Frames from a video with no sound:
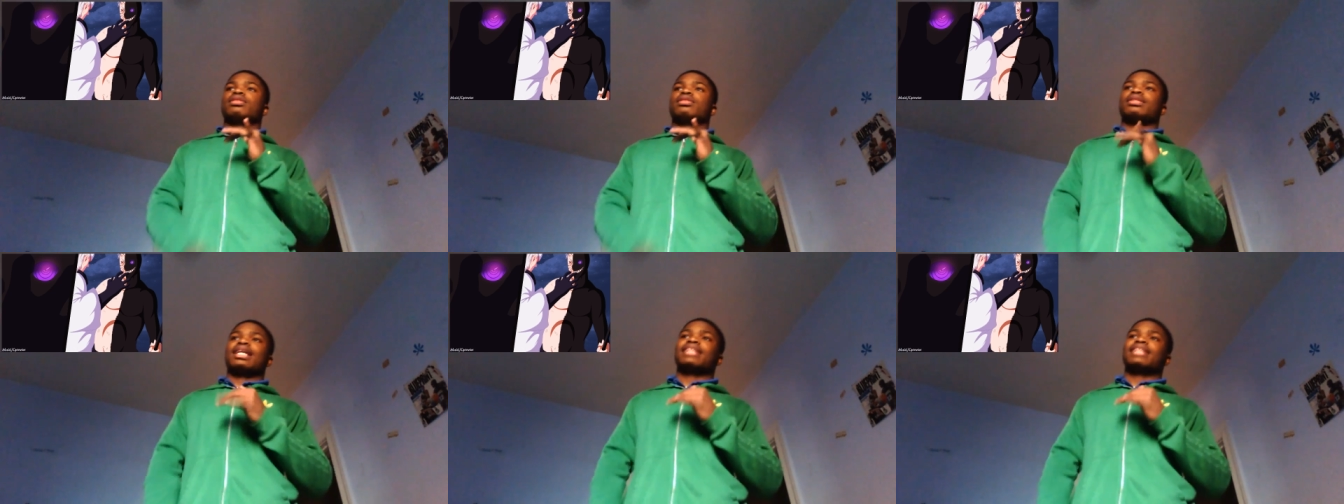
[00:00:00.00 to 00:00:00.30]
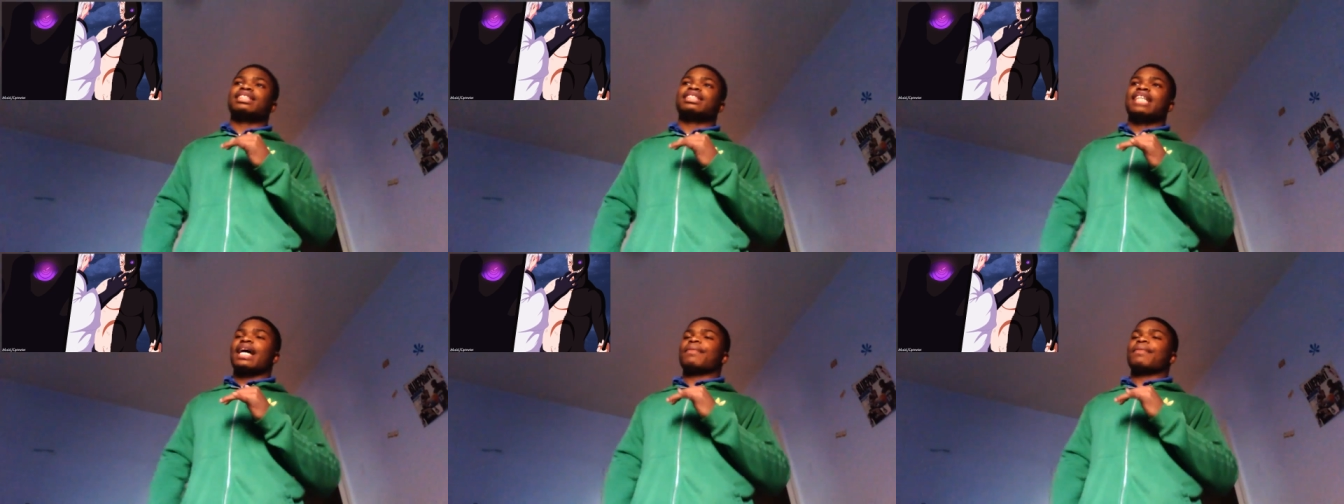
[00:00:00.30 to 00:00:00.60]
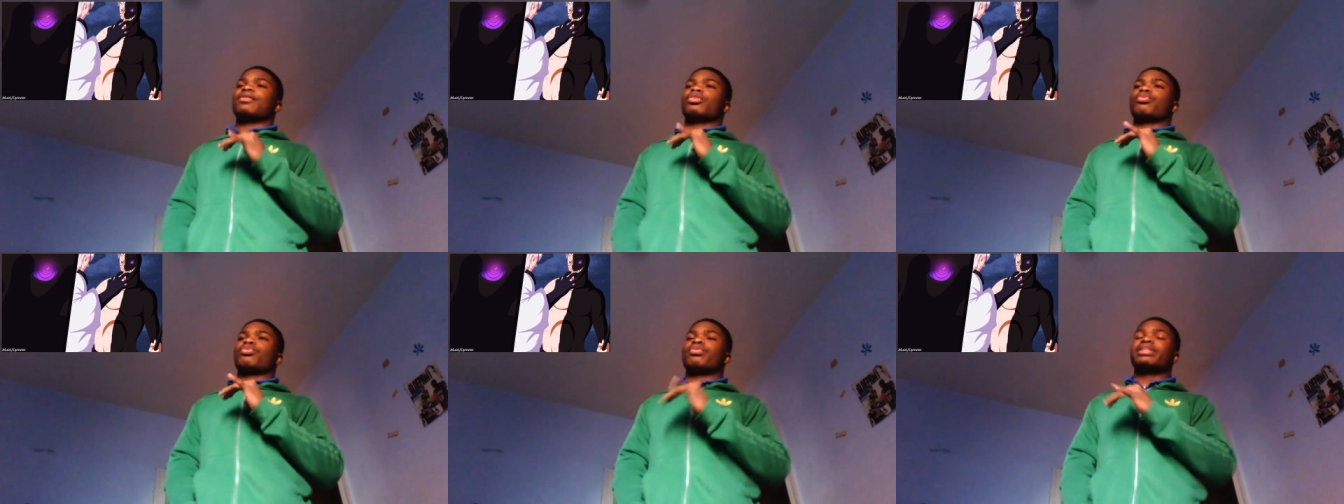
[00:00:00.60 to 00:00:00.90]
next
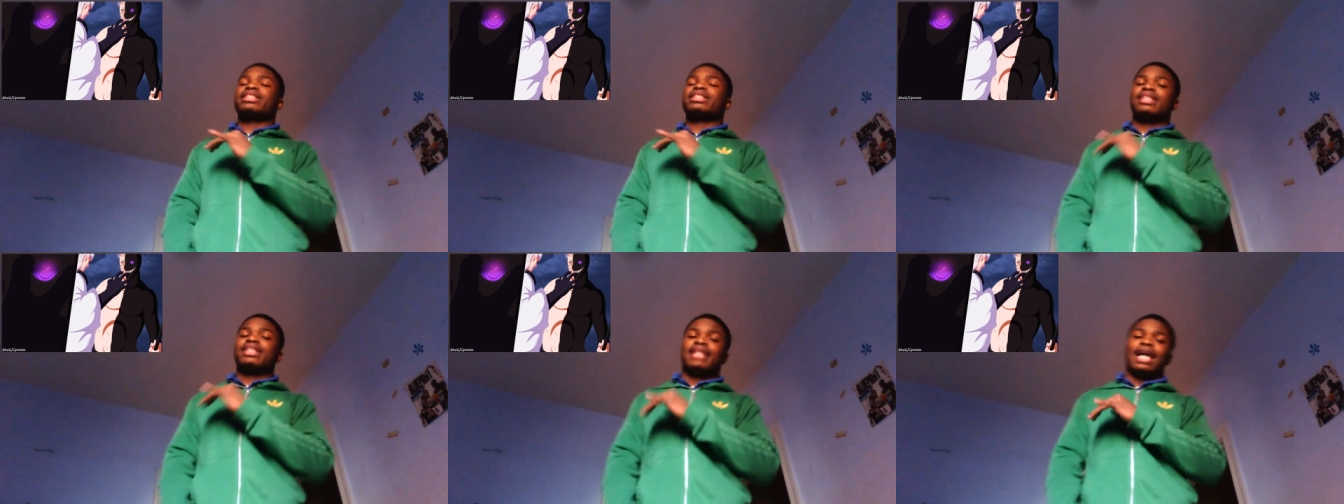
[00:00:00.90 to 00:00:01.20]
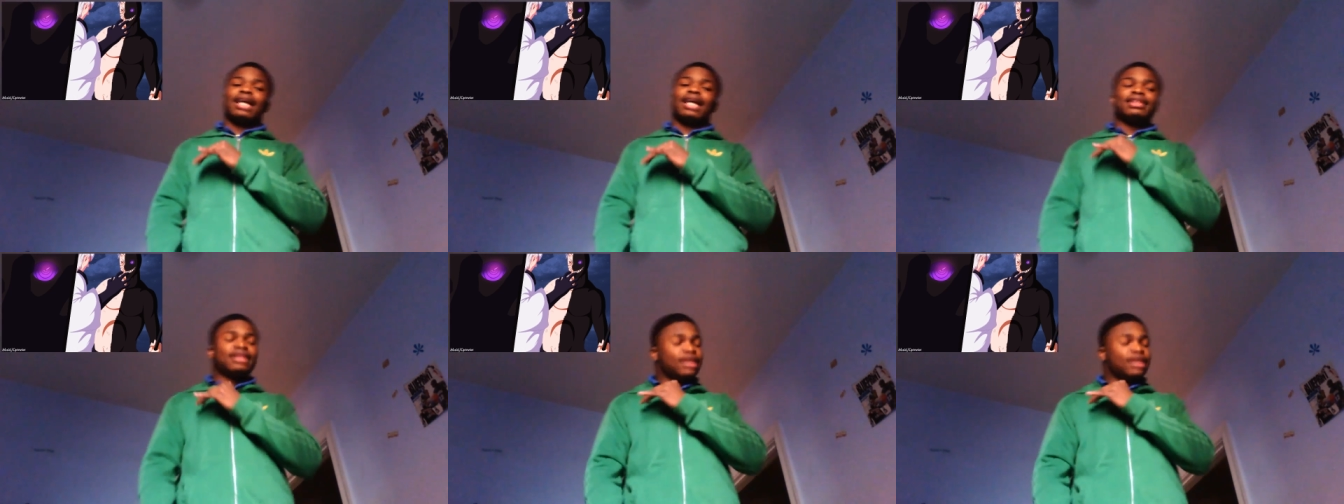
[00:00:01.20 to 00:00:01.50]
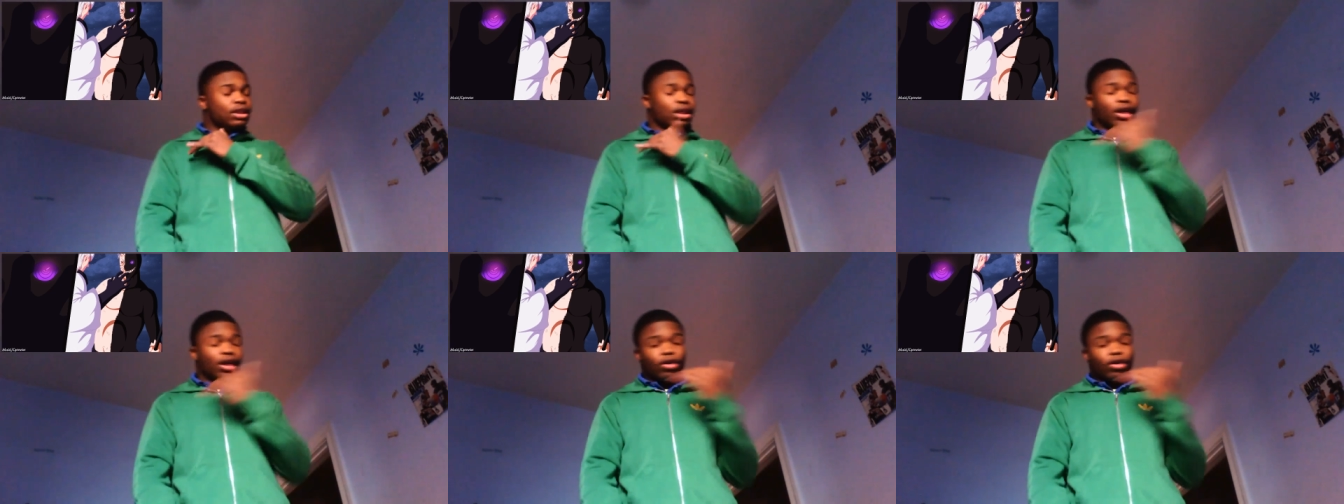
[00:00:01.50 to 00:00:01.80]
chapter we should not
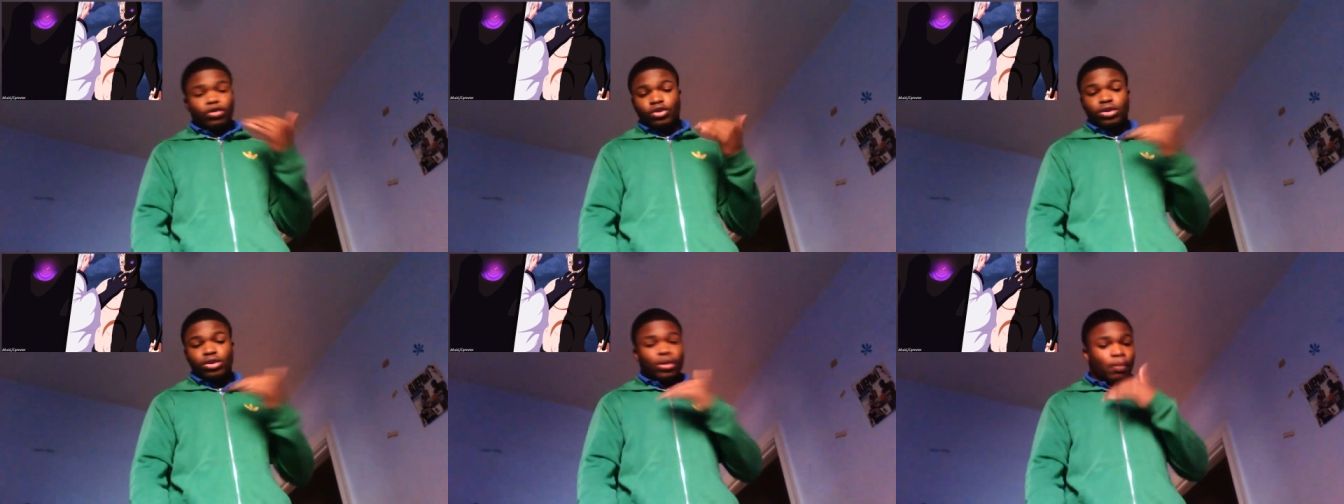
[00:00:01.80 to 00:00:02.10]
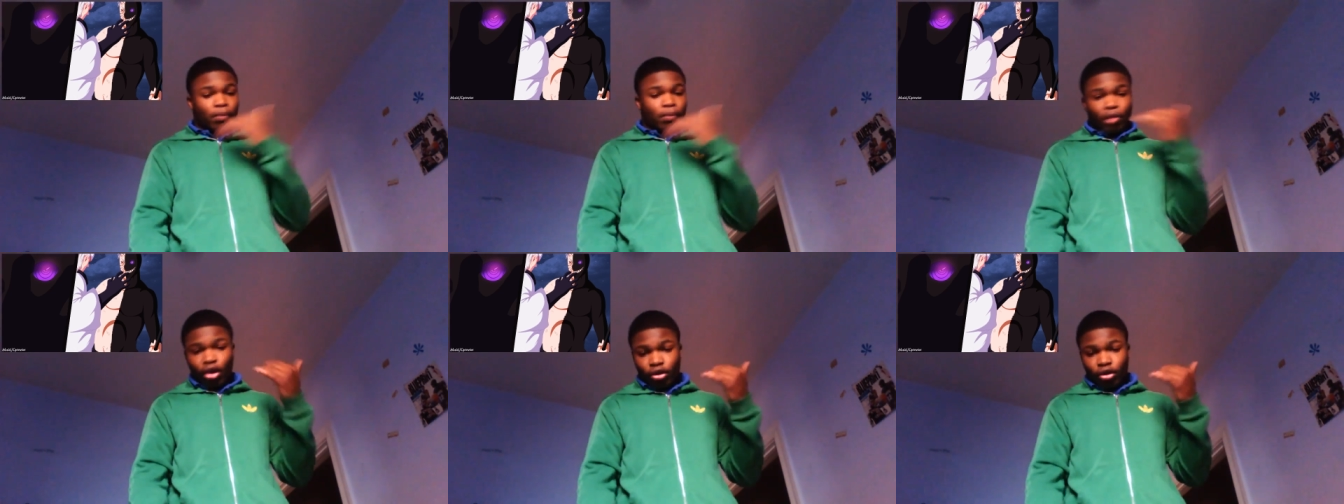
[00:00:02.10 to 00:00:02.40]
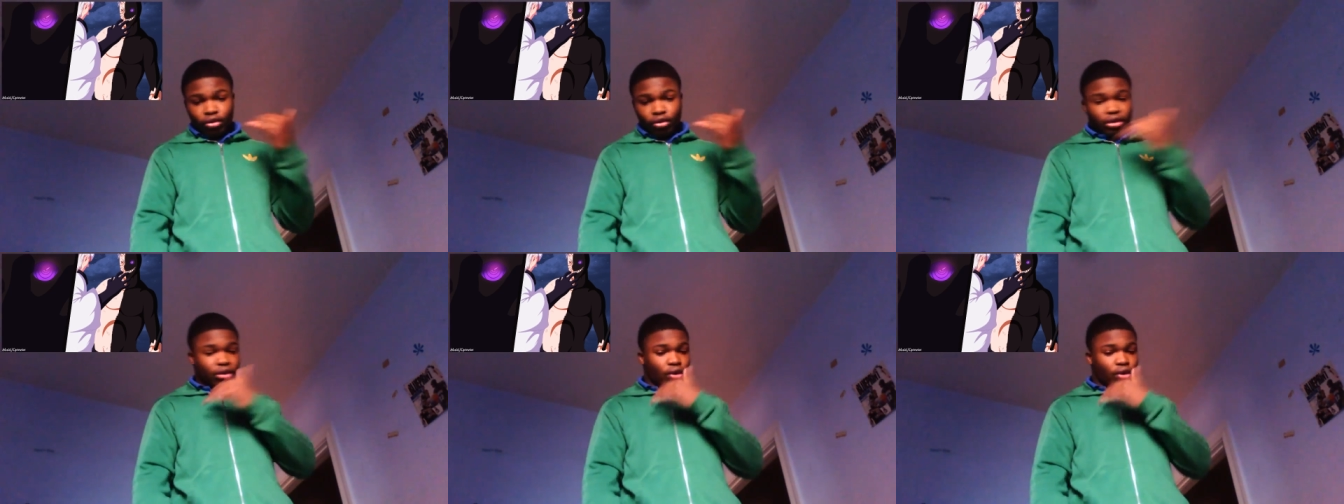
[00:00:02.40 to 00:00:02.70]
see Naruto,
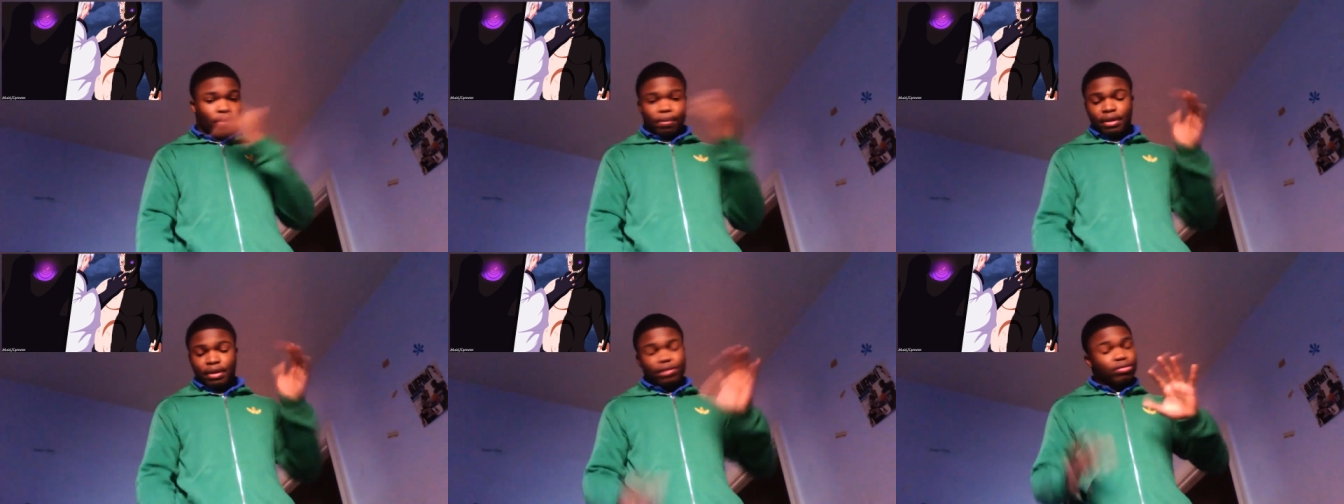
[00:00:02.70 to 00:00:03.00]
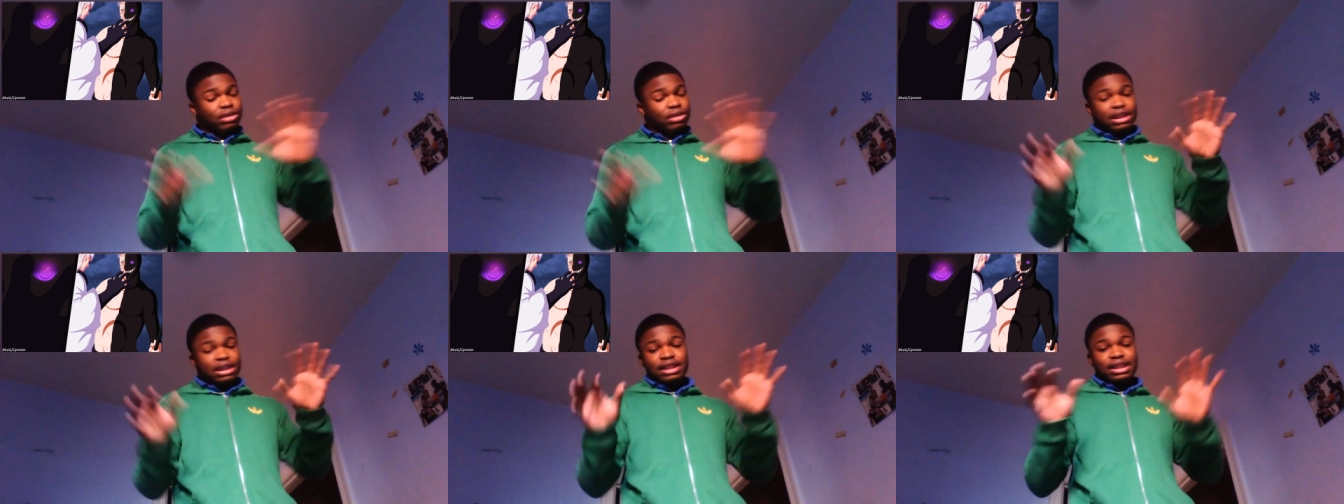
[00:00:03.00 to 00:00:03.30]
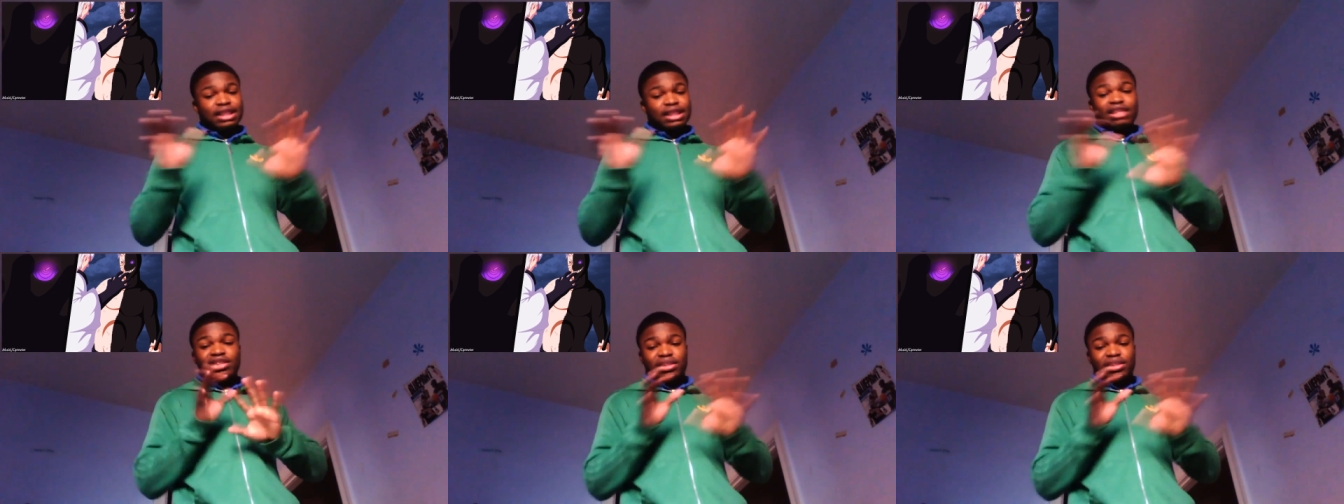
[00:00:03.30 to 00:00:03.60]
Madara, Obito. We should
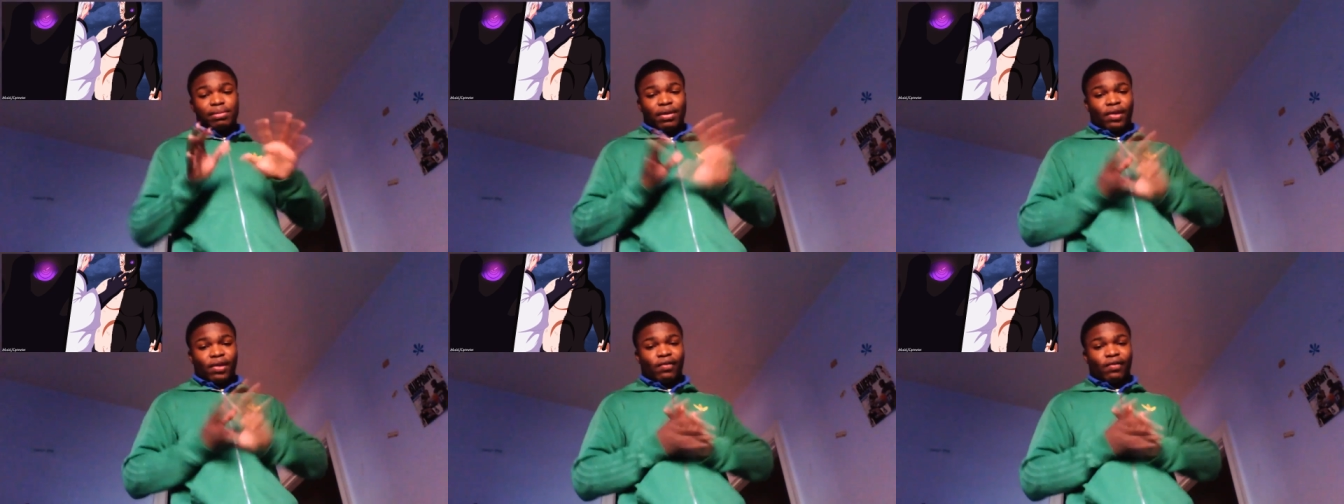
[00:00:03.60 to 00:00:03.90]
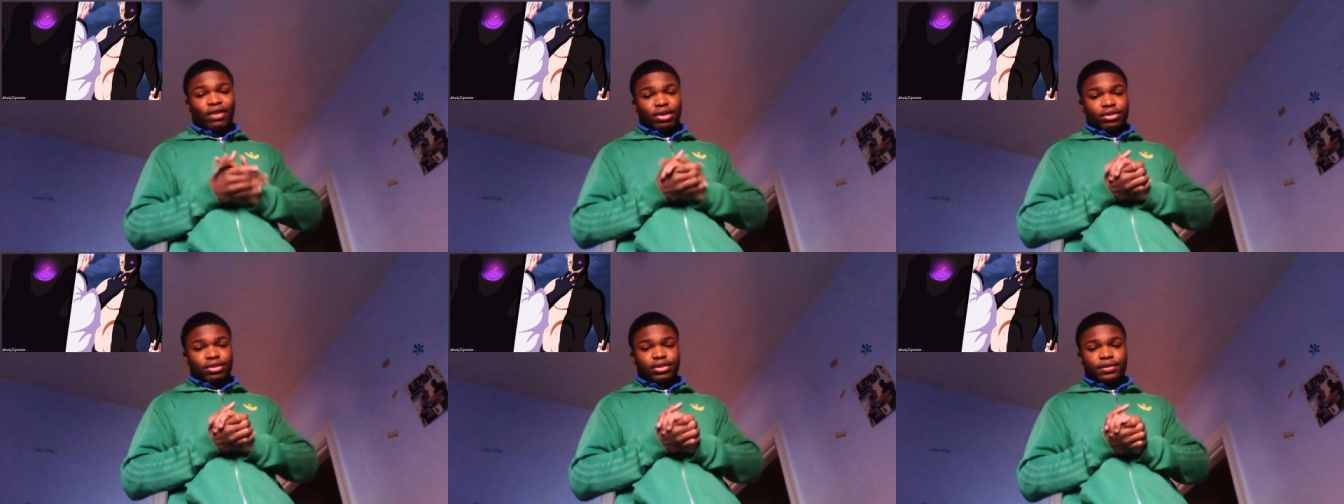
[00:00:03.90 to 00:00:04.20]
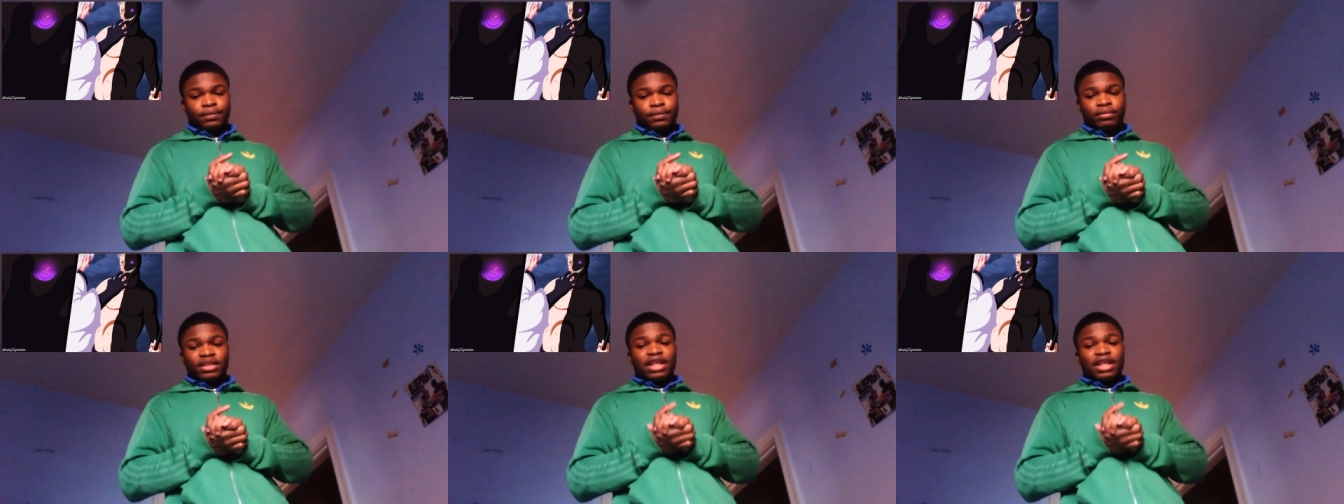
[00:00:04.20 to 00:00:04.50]
see these motherfuckers.